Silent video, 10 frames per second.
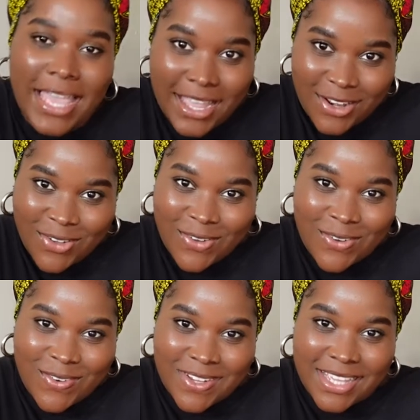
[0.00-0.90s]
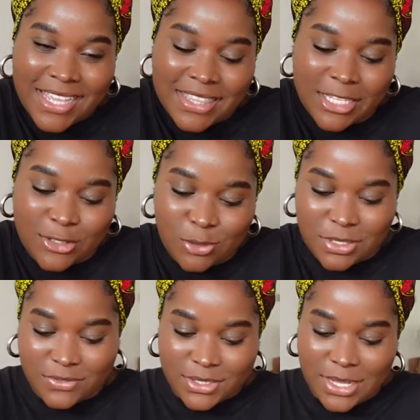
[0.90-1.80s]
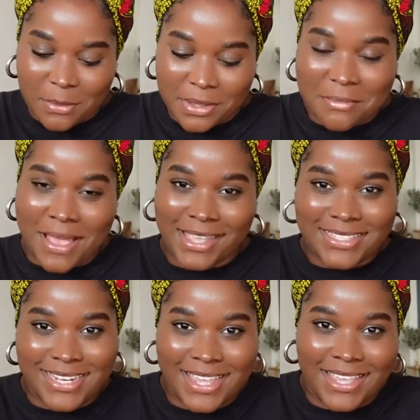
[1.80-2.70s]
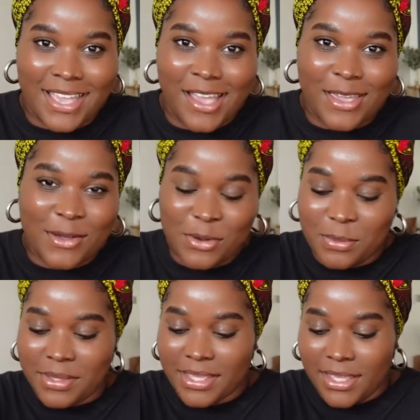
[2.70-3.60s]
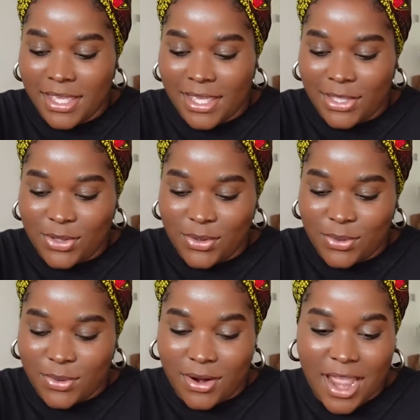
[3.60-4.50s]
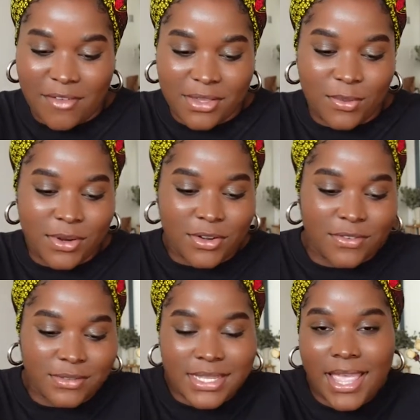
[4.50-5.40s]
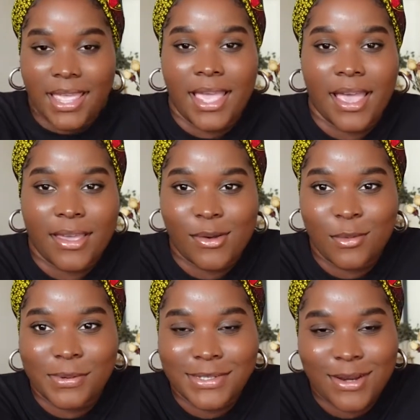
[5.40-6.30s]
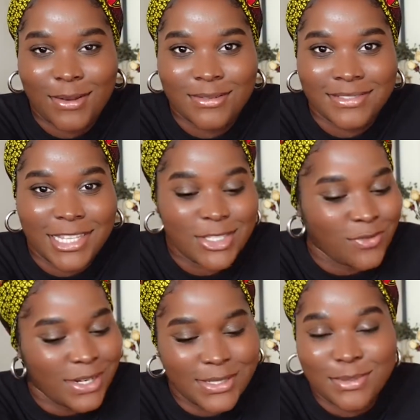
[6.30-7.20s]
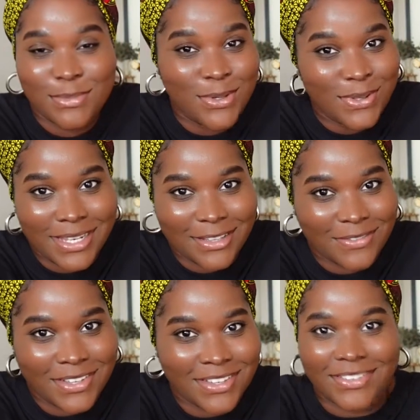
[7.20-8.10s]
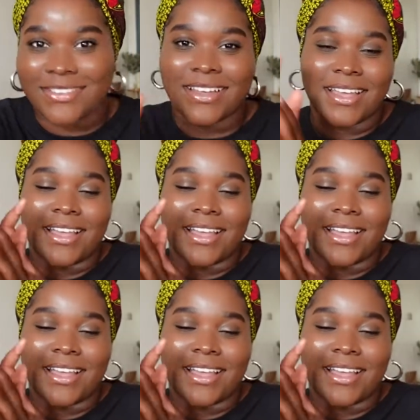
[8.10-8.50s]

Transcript: Hello, and thank you so much for stopping by today. I hope you are having a wonderful day. I hope, you know, things are running smoothly for you.